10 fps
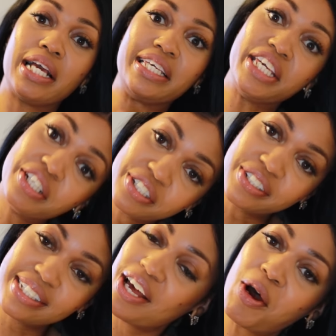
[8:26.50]

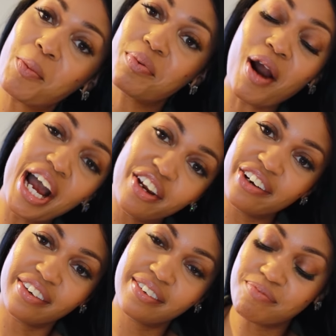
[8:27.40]
years
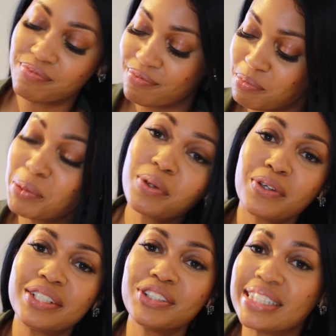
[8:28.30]
prior. People
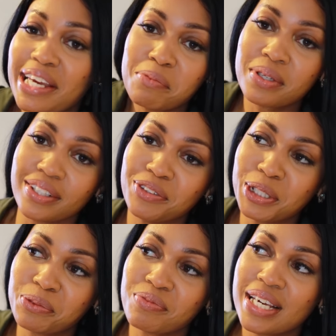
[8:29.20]
don't understand me, you
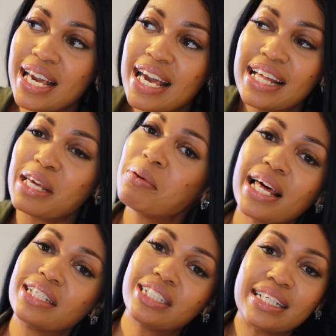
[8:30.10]
know. They be
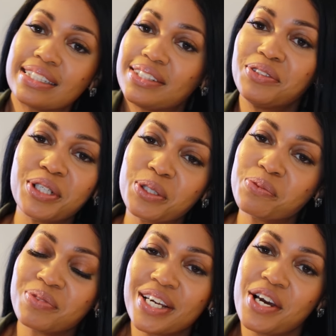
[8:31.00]
like, just, you know,
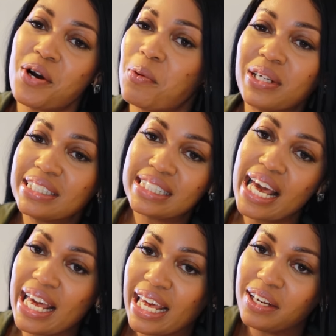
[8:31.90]
what is
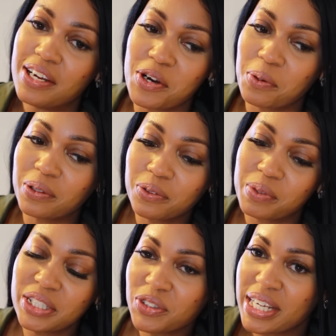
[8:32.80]
that?
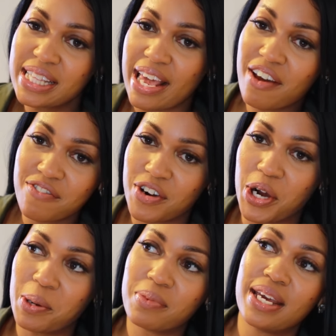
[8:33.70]
Where did you get that
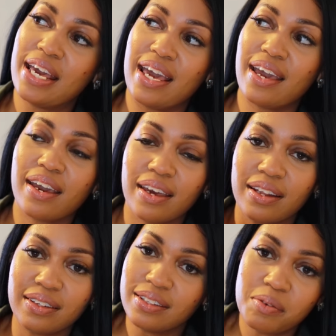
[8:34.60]
from?
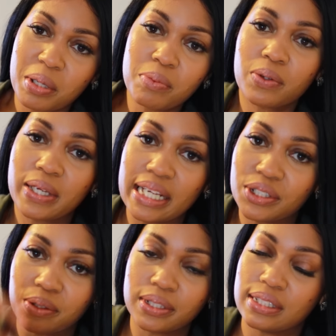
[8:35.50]
And people don't catch
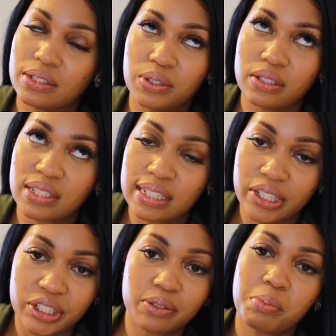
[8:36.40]
on until years
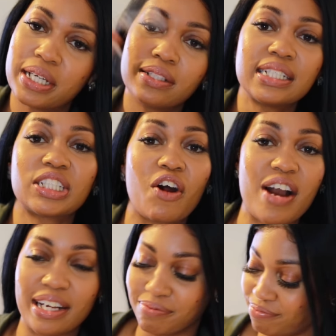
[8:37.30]
later, but it's all
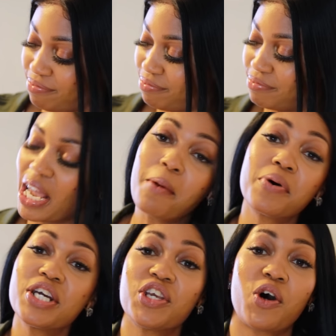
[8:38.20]
right. I'm
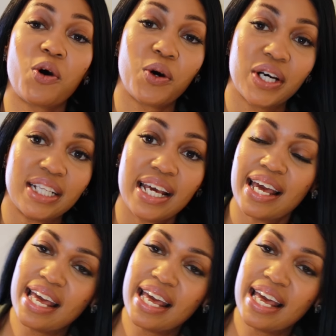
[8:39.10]
putting y'all on